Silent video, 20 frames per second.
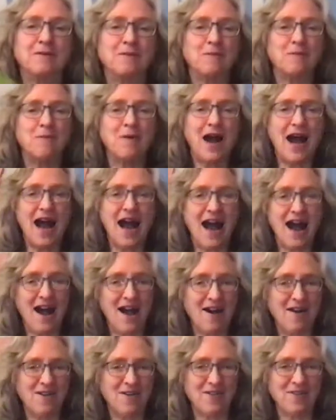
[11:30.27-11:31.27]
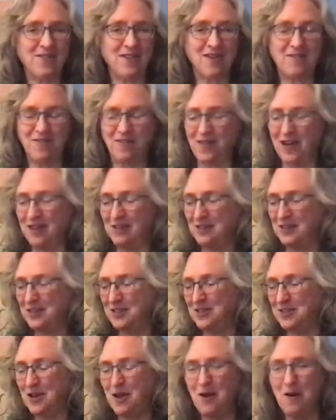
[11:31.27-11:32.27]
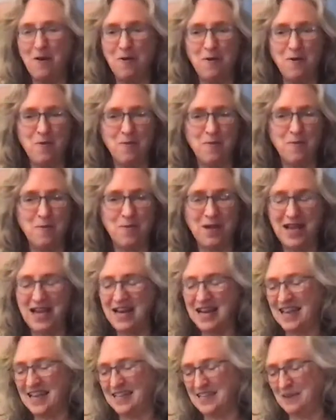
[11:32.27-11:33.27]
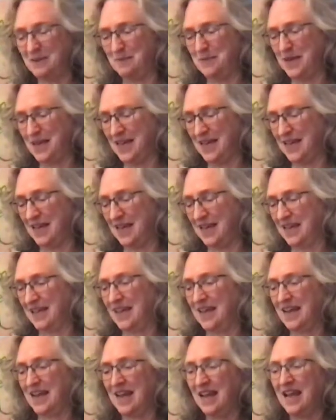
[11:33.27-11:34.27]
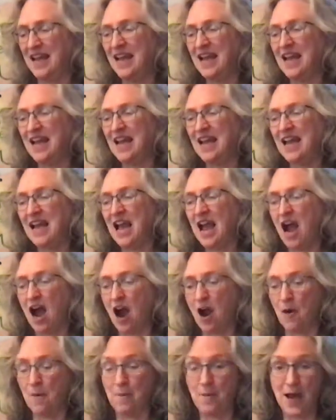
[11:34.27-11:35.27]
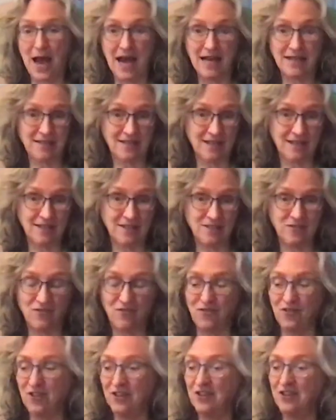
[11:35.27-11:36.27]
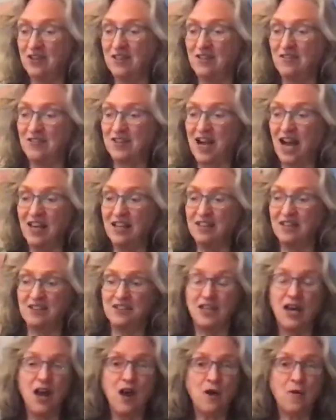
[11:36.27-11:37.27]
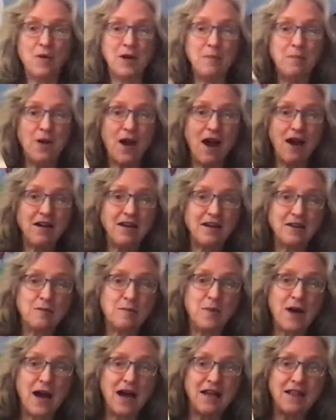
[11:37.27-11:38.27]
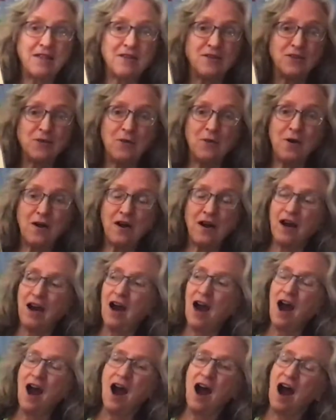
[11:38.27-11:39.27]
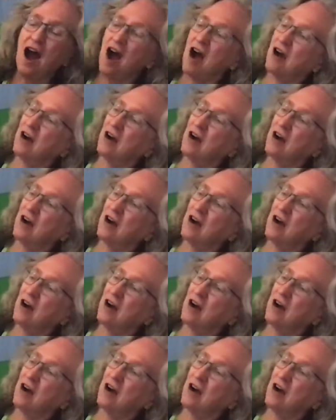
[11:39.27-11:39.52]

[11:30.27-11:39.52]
Wow, they found so many to pick. Our basket's full of colors. We park it by the door. Our